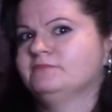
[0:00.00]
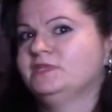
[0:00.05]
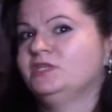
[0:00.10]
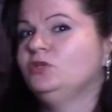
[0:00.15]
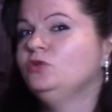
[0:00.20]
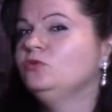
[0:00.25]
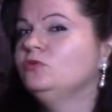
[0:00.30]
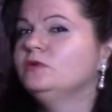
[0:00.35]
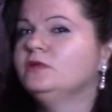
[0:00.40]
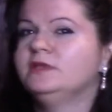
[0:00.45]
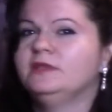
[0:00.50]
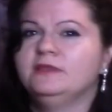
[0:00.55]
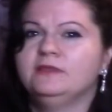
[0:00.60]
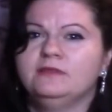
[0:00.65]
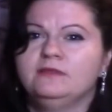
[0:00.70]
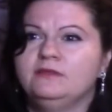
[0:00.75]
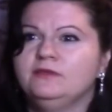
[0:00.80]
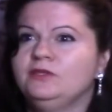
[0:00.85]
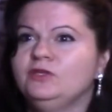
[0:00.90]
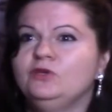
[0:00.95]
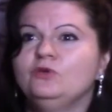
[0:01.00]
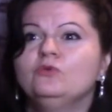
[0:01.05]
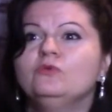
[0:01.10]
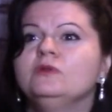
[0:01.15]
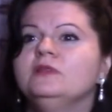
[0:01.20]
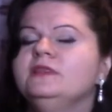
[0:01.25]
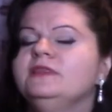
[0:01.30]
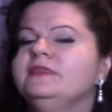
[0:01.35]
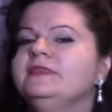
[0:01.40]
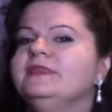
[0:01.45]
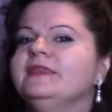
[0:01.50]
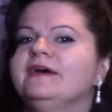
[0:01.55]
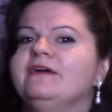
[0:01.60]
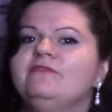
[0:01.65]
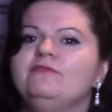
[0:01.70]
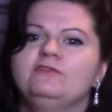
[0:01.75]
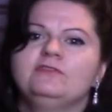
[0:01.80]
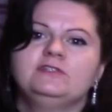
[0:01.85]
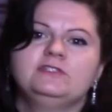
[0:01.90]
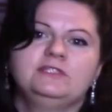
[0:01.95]
you will
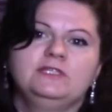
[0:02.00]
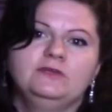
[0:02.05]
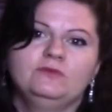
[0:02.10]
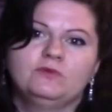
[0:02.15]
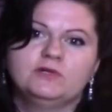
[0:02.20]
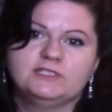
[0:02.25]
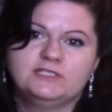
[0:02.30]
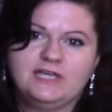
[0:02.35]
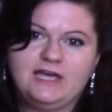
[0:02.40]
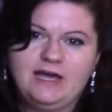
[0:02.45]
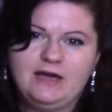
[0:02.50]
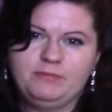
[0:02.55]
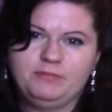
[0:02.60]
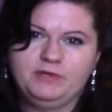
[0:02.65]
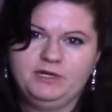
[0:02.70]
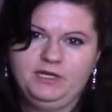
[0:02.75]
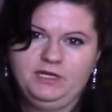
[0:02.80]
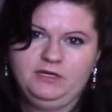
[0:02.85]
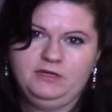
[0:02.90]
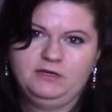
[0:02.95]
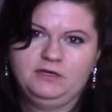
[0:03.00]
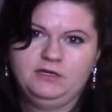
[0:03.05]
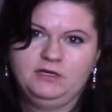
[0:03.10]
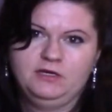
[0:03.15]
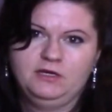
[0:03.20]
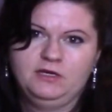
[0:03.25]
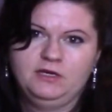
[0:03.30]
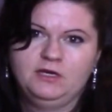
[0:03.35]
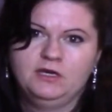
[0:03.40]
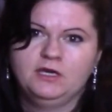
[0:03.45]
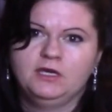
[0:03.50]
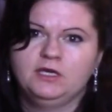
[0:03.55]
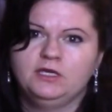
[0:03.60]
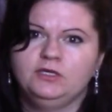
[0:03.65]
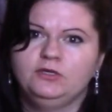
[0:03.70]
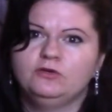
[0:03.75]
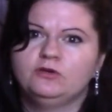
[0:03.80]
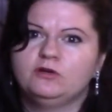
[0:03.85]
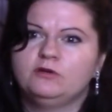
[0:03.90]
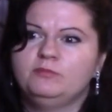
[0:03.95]
never see what's happening.
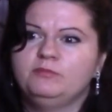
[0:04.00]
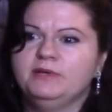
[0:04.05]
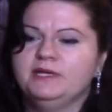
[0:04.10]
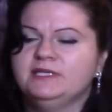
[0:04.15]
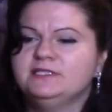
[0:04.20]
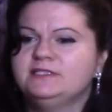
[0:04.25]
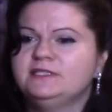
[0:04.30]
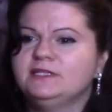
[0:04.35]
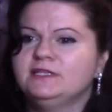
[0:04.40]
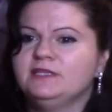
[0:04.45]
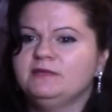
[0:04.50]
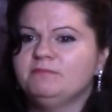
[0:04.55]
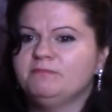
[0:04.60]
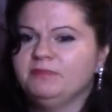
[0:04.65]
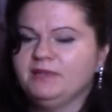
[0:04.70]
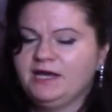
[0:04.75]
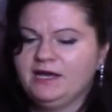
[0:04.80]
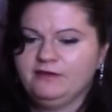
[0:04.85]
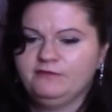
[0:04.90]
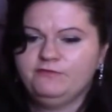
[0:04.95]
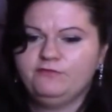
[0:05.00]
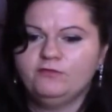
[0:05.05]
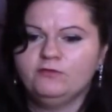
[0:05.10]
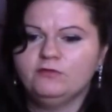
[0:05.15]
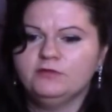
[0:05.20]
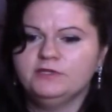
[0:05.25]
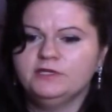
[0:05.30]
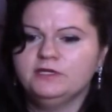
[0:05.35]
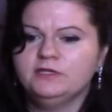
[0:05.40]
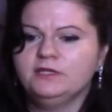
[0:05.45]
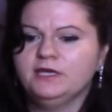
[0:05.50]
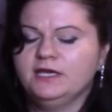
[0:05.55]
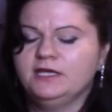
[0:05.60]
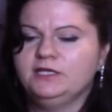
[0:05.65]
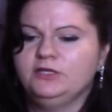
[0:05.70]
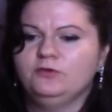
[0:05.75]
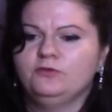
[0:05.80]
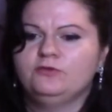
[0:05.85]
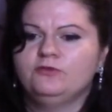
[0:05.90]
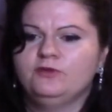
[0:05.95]
You're basically blindfolded
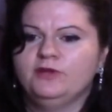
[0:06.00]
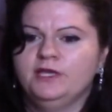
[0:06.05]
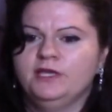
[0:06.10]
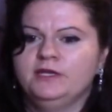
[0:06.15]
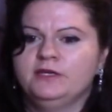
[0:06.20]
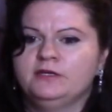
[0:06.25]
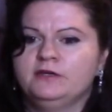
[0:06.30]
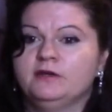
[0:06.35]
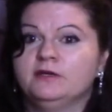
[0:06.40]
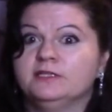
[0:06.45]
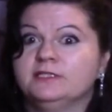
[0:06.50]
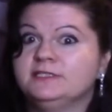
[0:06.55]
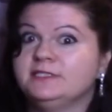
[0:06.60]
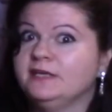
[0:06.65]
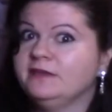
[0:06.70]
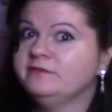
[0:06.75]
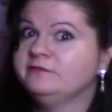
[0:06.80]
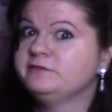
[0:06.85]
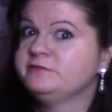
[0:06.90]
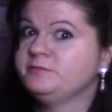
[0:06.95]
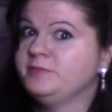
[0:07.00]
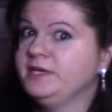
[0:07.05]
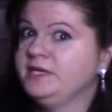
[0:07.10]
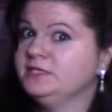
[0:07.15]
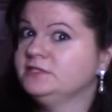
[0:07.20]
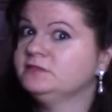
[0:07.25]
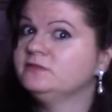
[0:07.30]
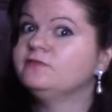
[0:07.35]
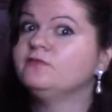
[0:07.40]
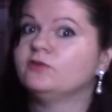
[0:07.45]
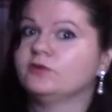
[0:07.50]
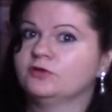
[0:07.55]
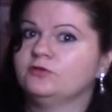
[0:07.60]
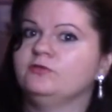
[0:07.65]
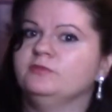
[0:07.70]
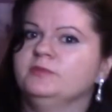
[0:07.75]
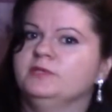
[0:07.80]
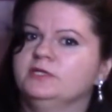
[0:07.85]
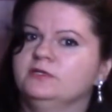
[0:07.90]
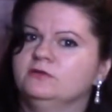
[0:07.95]
and you created a safe space for
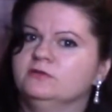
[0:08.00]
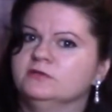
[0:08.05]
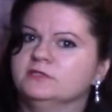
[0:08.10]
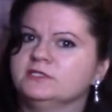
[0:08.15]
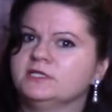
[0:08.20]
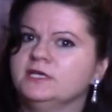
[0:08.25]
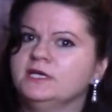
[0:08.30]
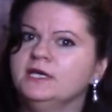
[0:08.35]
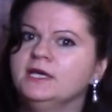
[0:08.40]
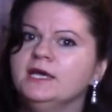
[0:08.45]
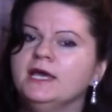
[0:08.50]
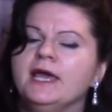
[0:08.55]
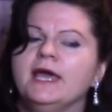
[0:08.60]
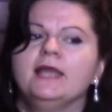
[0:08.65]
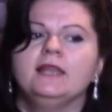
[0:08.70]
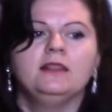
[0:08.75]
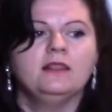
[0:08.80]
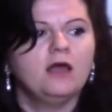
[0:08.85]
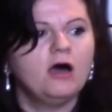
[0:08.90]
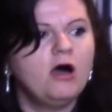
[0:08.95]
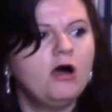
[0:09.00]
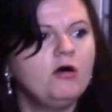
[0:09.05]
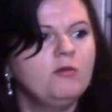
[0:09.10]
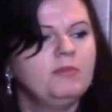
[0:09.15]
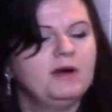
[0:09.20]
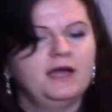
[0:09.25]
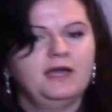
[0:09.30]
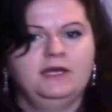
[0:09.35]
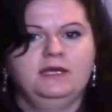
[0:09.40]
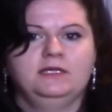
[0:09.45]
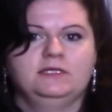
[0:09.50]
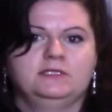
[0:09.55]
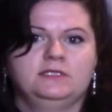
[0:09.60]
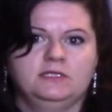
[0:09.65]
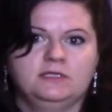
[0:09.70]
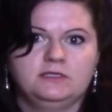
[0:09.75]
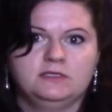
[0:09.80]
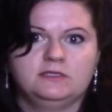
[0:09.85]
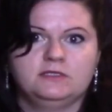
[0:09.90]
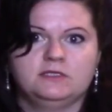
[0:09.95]
criminals. And law-abiding
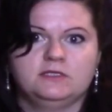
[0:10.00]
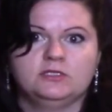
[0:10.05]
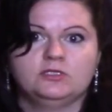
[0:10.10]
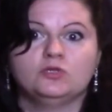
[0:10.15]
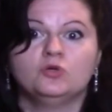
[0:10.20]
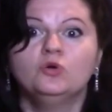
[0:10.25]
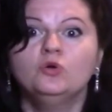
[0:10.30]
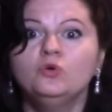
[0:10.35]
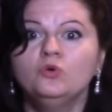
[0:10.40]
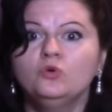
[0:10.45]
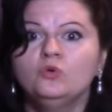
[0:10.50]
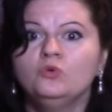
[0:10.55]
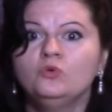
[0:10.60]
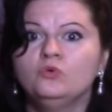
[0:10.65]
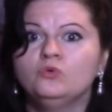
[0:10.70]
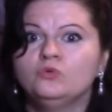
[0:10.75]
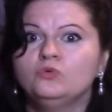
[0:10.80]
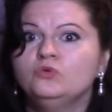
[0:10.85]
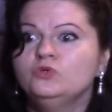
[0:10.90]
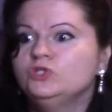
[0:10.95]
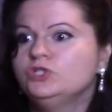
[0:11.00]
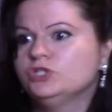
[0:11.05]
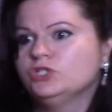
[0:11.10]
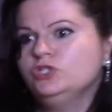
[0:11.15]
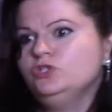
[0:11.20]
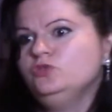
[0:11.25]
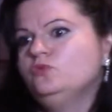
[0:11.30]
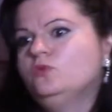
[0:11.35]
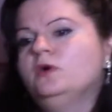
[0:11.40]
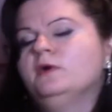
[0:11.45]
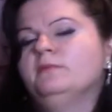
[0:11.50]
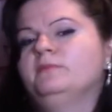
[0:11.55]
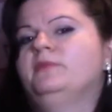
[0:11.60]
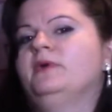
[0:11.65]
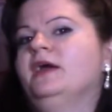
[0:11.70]
citizens who just want